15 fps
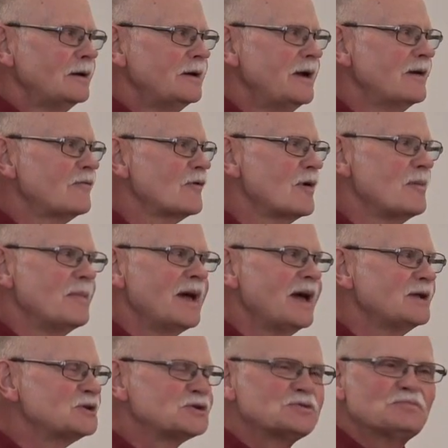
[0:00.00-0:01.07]
Never a
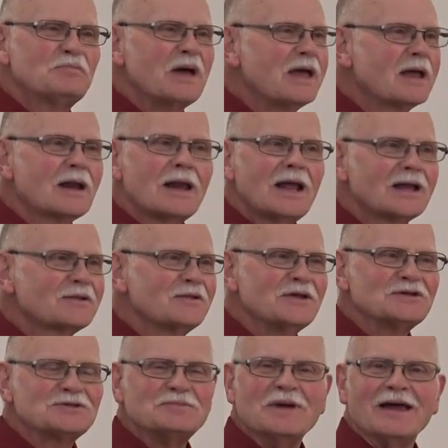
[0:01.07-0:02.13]
man spake like
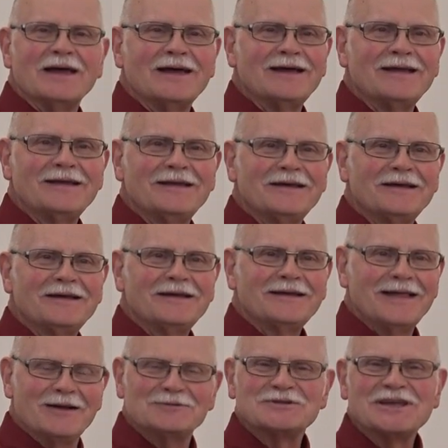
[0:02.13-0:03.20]
this
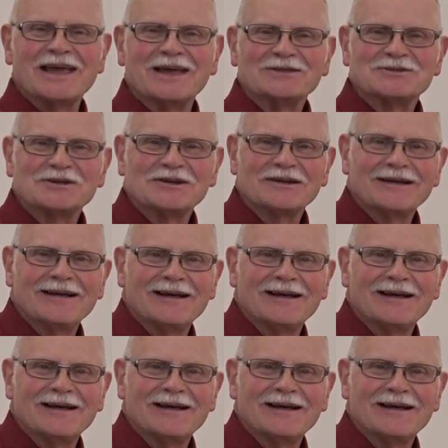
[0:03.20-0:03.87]
man. That was the answer.